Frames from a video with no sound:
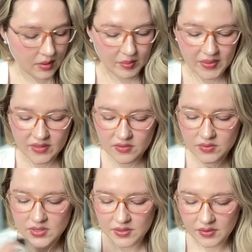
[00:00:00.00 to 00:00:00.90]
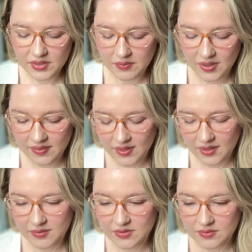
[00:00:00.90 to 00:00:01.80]
But this was the only one that
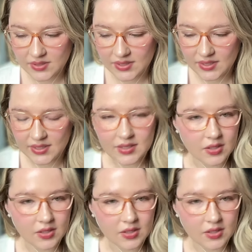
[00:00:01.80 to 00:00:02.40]
I was really like,